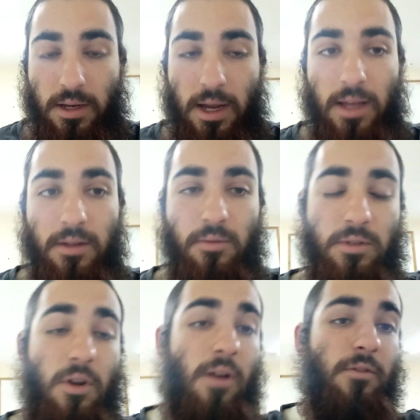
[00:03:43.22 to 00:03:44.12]
And there was
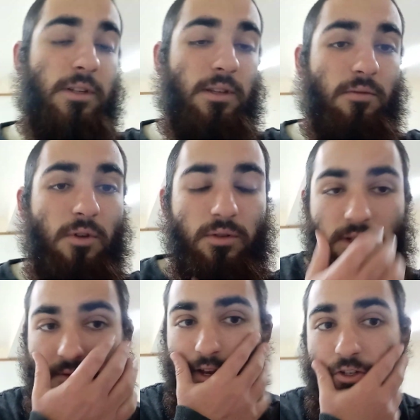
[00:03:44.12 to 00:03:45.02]
conflicts that arose,
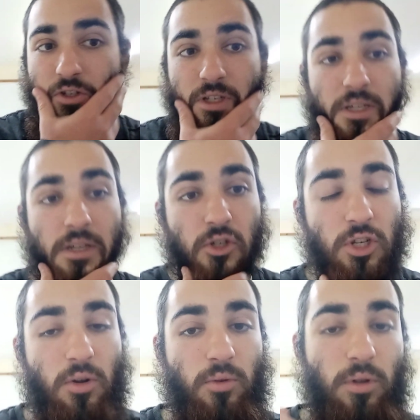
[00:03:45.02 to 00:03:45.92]
and eventually
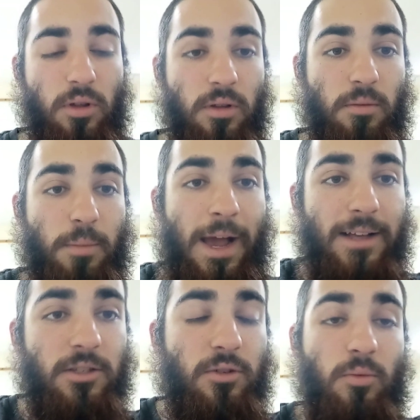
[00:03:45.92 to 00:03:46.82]
Shaul
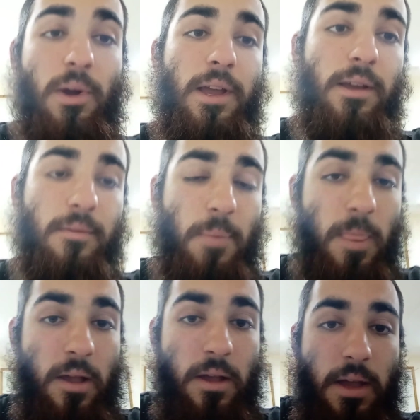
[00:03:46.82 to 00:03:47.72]
passed away,
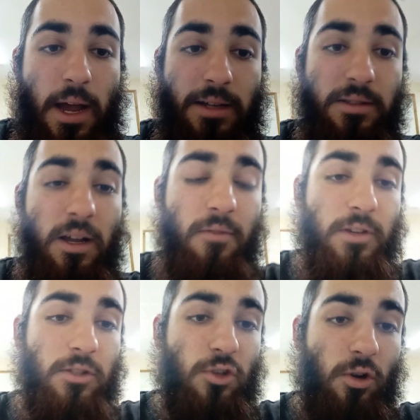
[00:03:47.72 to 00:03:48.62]
and
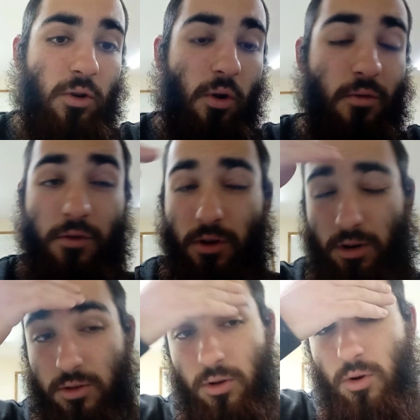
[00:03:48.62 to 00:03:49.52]
David took
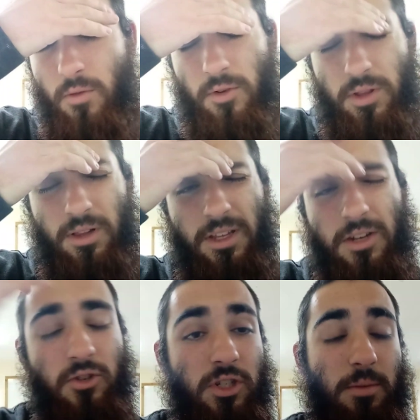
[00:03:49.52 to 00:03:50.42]
over the
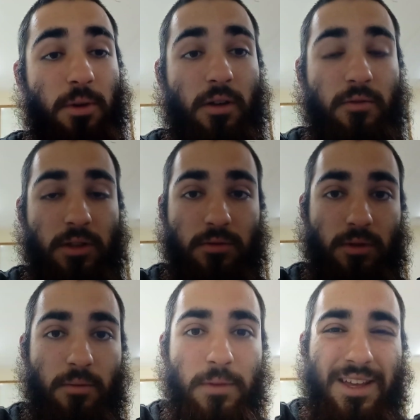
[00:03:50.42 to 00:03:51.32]
leadership of
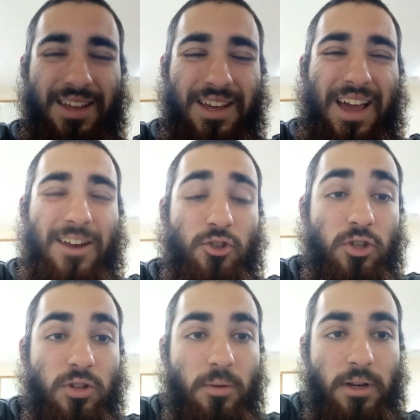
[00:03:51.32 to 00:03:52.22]
Israel. And
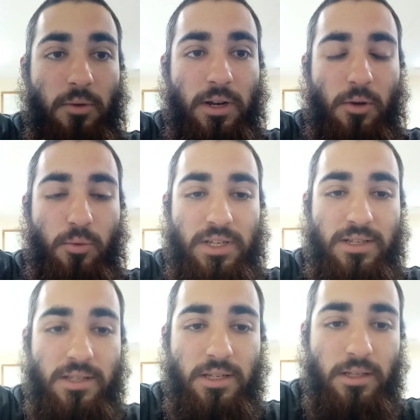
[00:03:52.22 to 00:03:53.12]
just already right now we
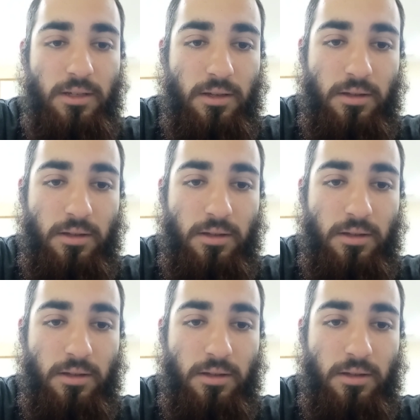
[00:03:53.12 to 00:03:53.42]
see